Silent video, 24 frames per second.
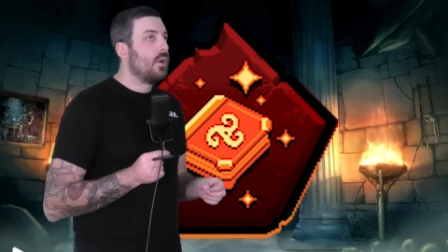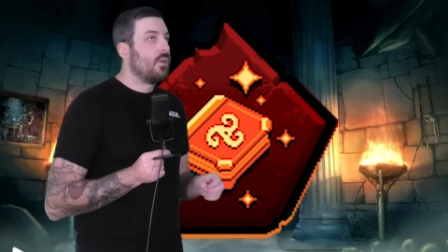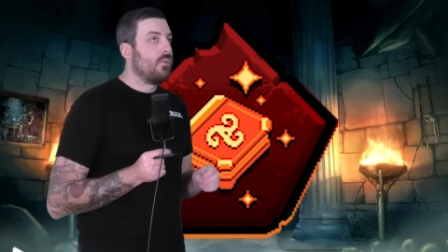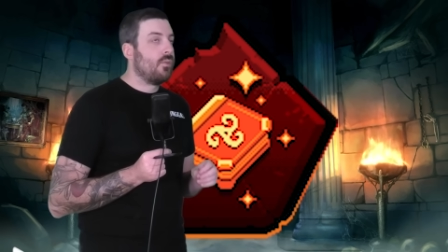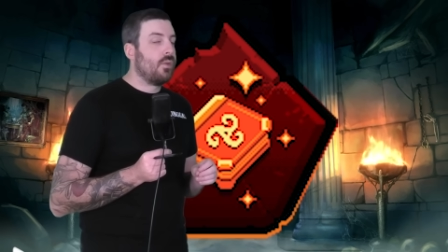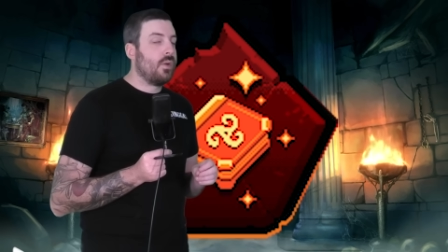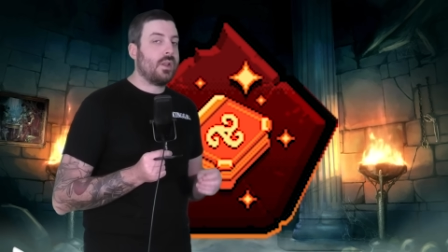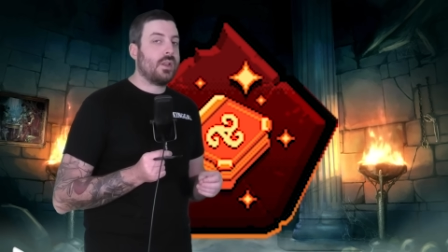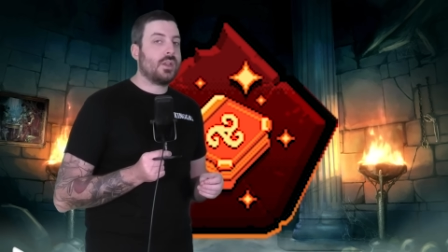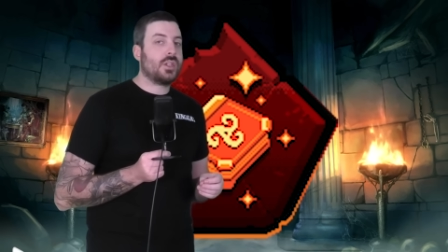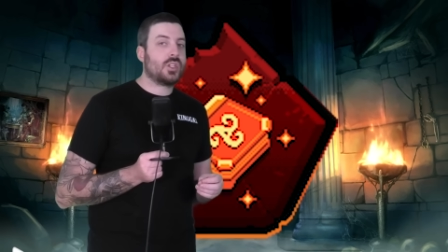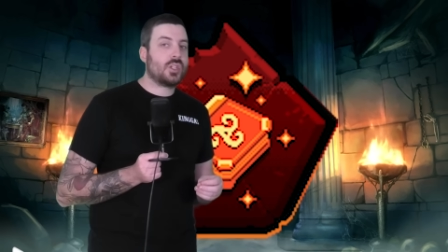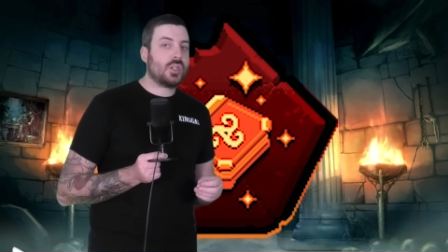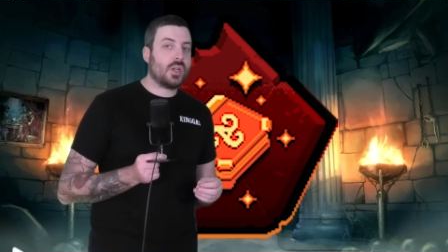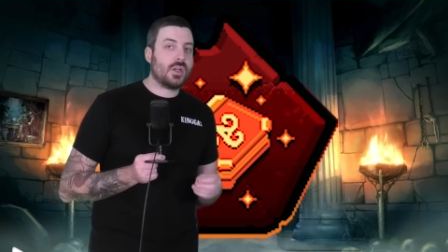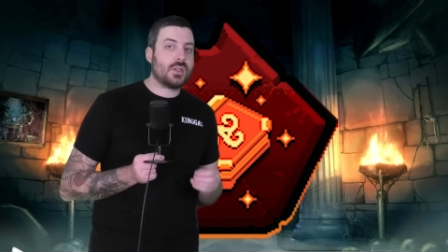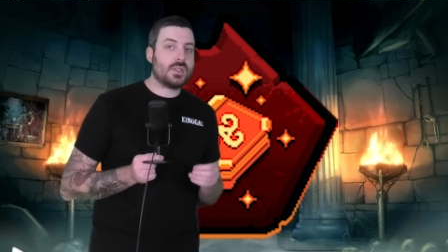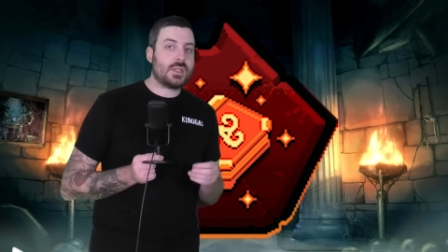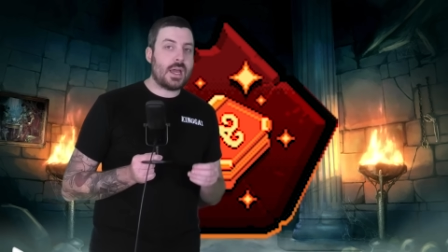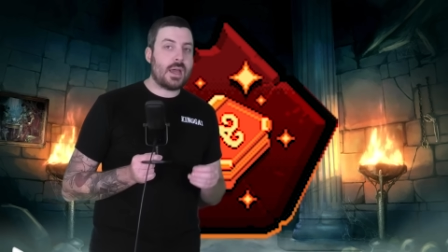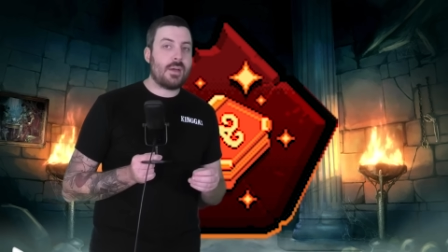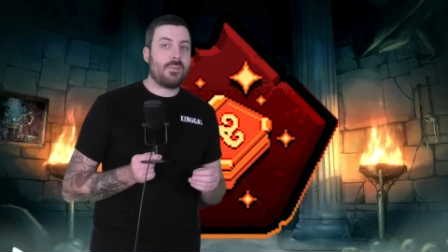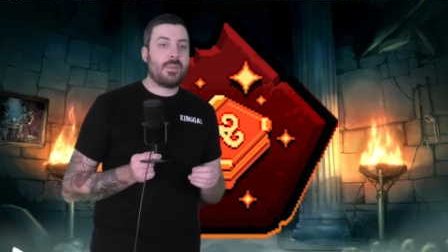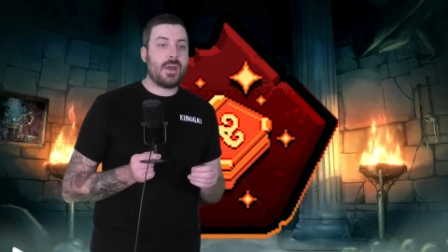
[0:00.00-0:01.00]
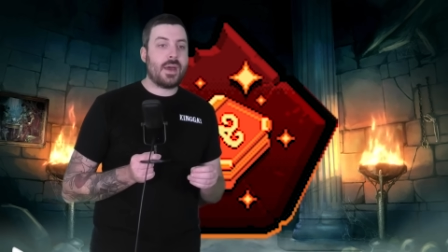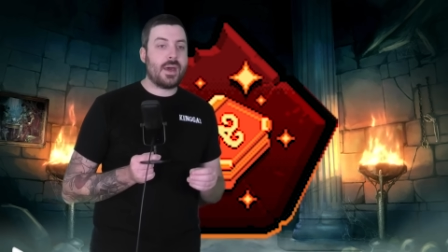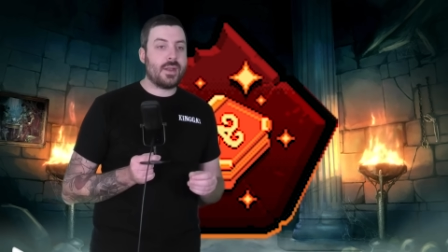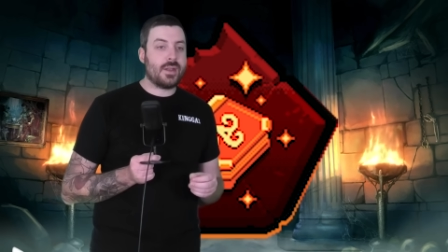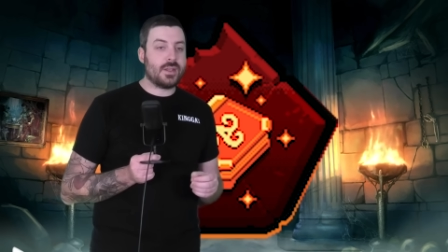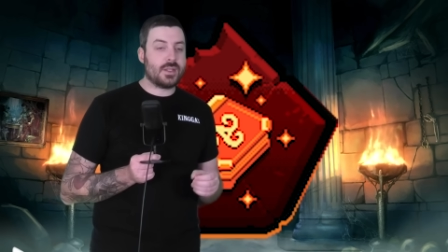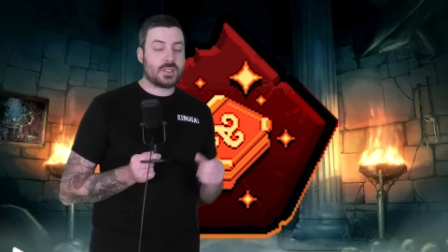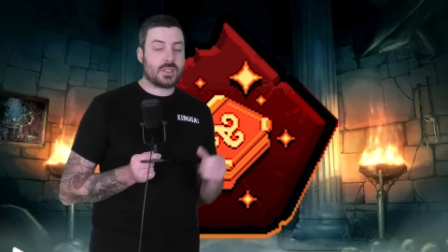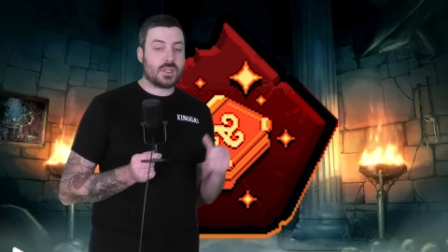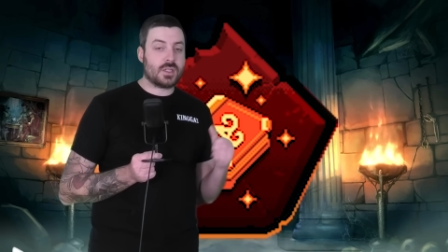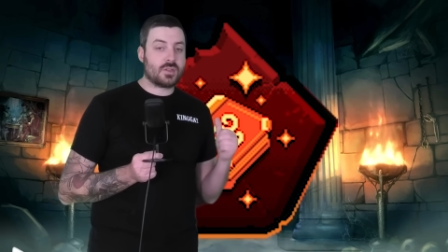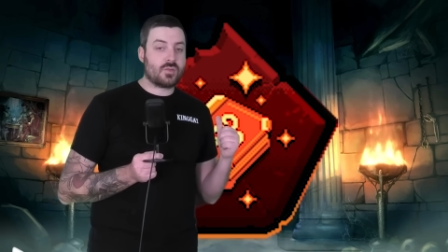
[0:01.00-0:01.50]
really shows how bad
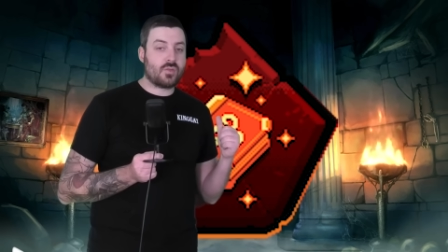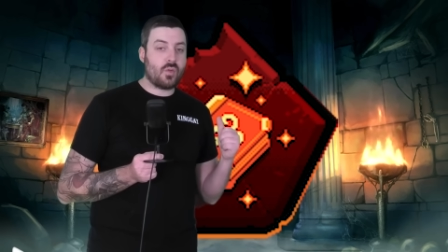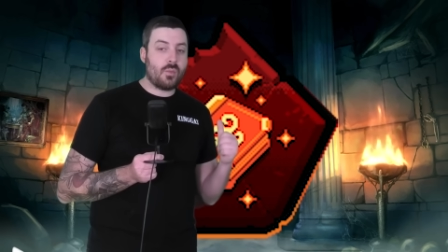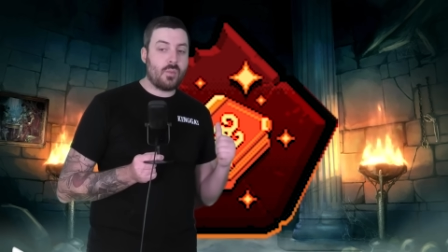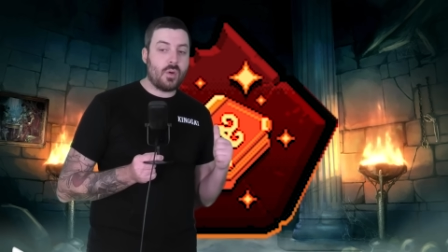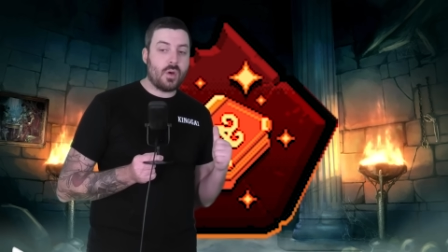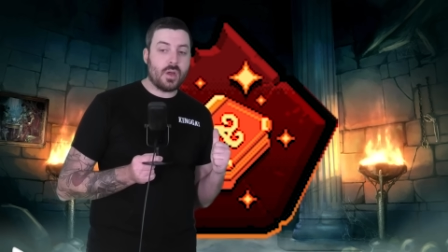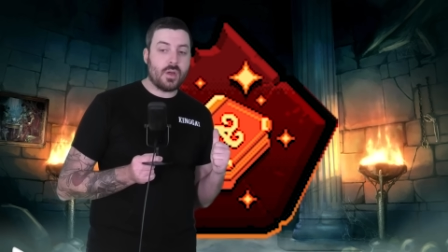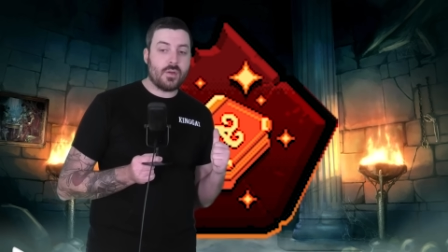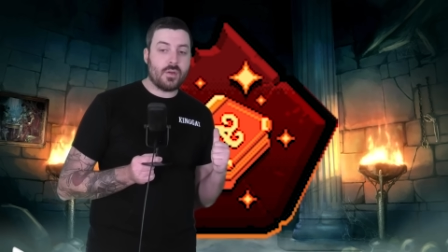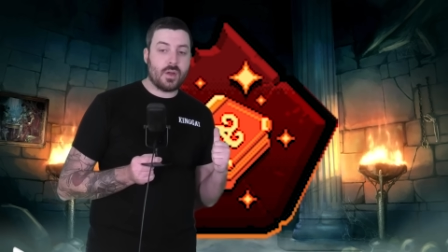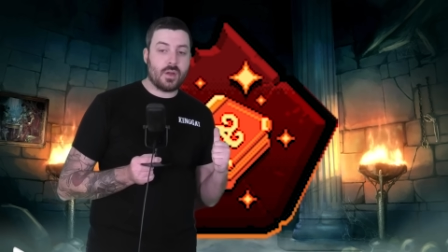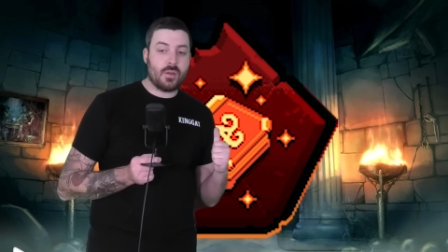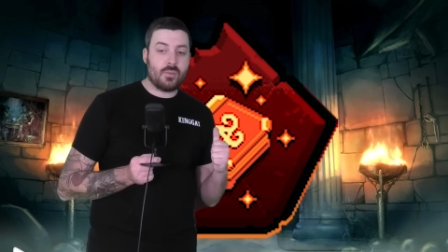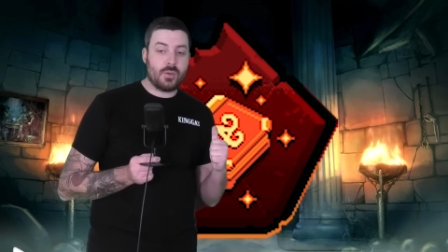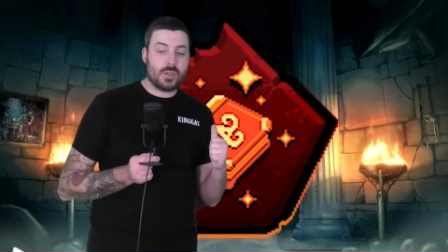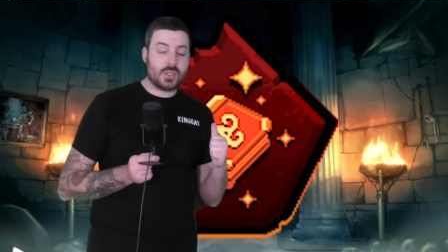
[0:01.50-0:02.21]
it is, because Grimoire,